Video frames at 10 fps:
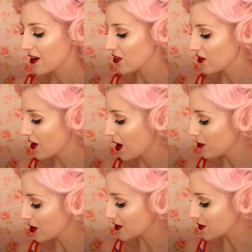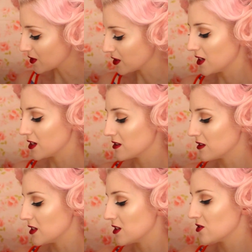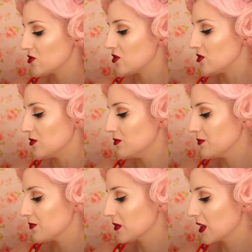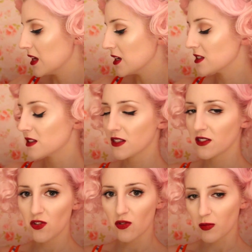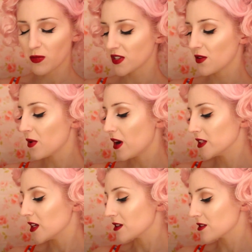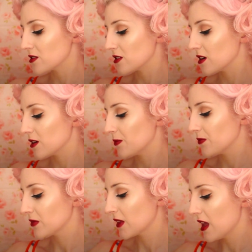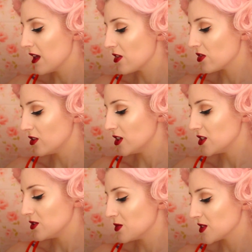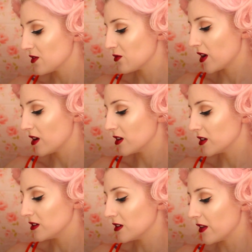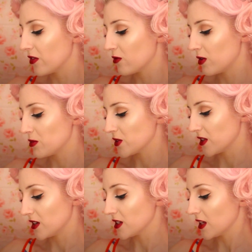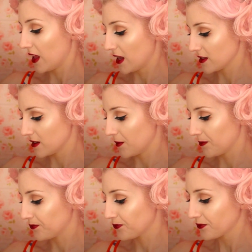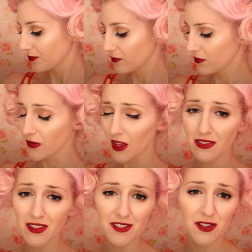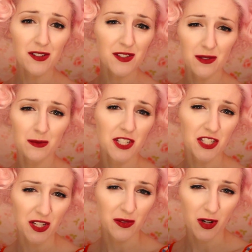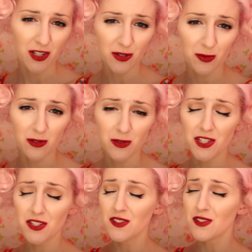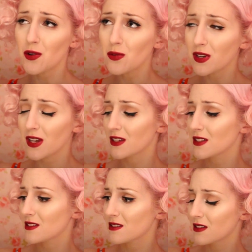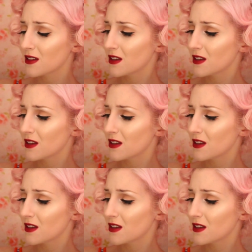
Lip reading: The fabric is really nice on these too. 63% polyester, 32% rayon, and 3% elastane. And these are also machine washable, which is so nice.